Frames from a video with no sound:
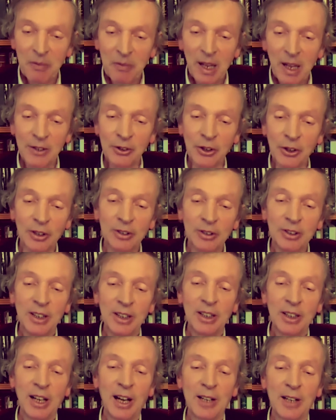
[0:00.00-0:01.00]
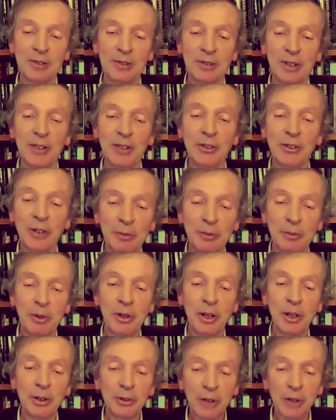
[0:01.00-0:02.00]
So uh, they said
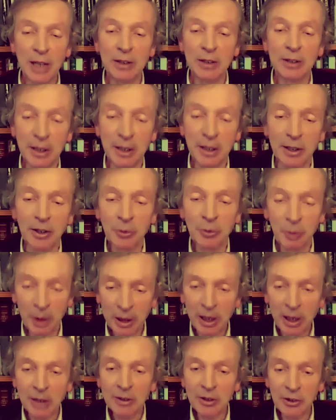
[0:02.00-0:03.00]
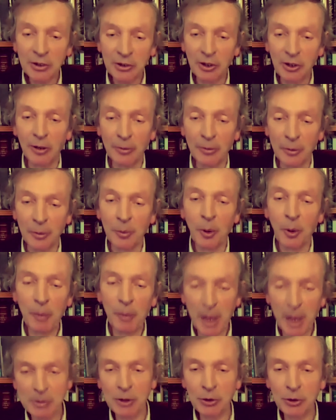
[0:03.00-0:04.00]
within 10 years we're going to solve them, or
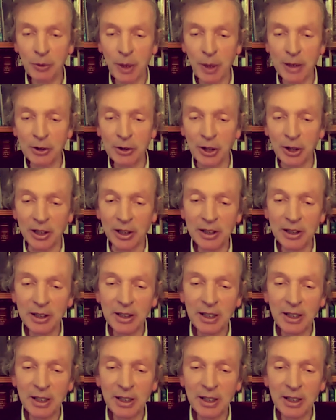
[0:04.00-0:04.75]
maybe 20.